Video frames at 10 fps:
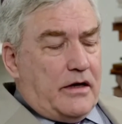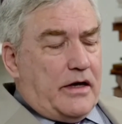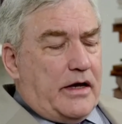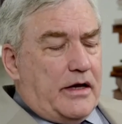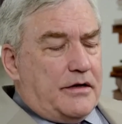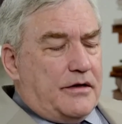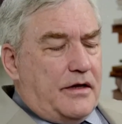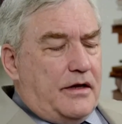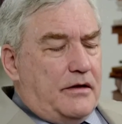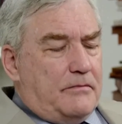And
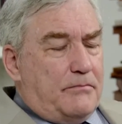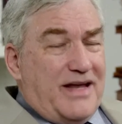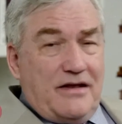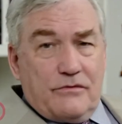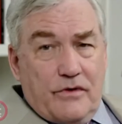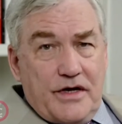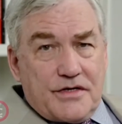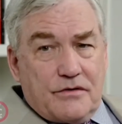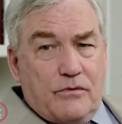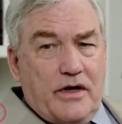the main
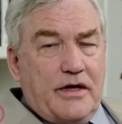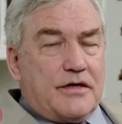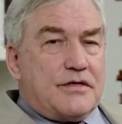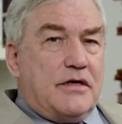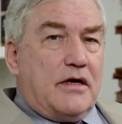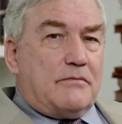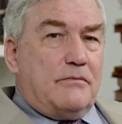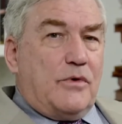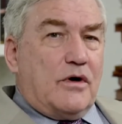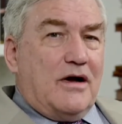reason why it is not
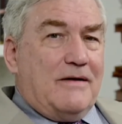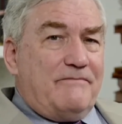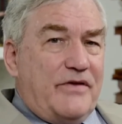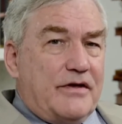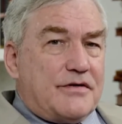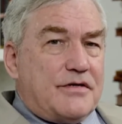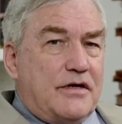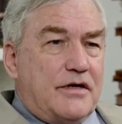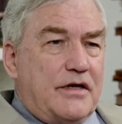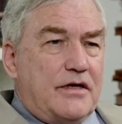more obvious than
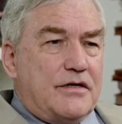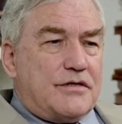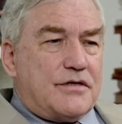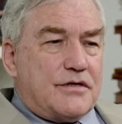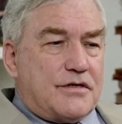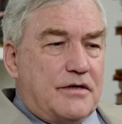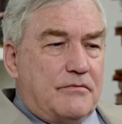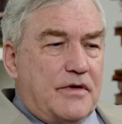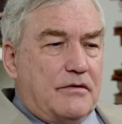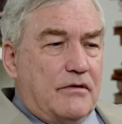it is, just
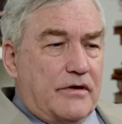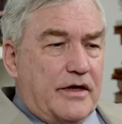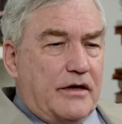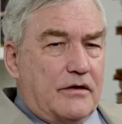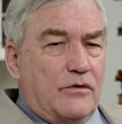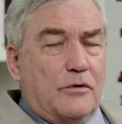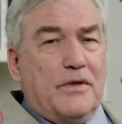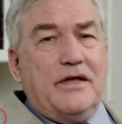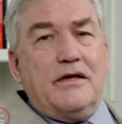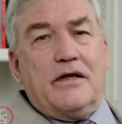in looking at
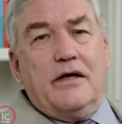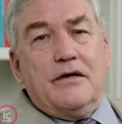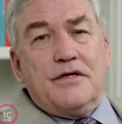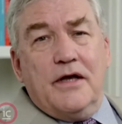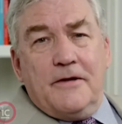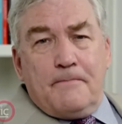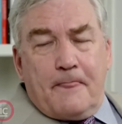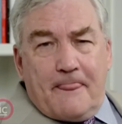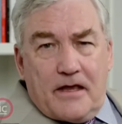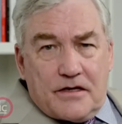normal indicators,
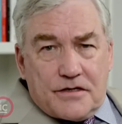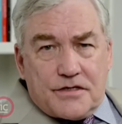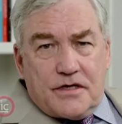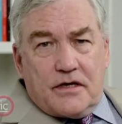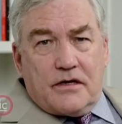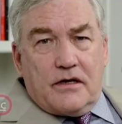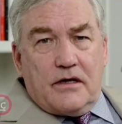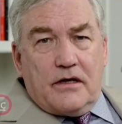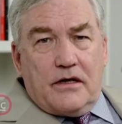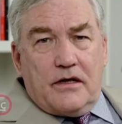is that
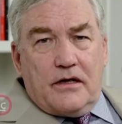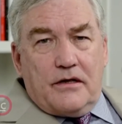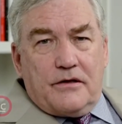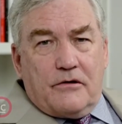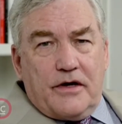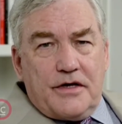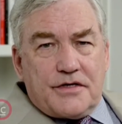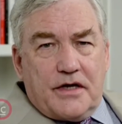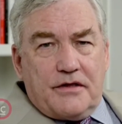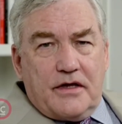there is,
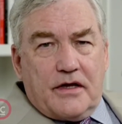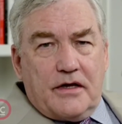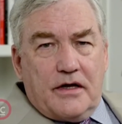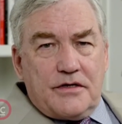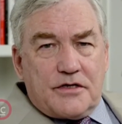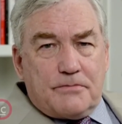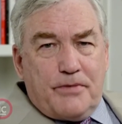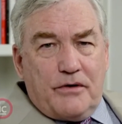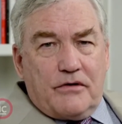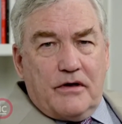I think, an
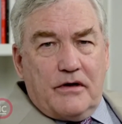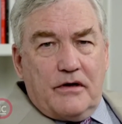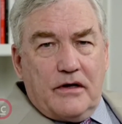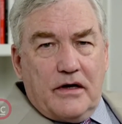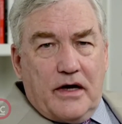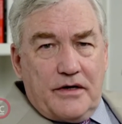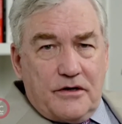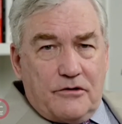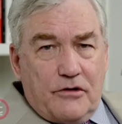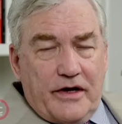unspoken,
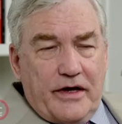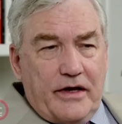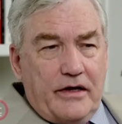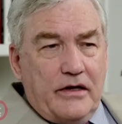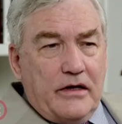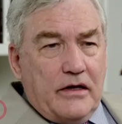unagreed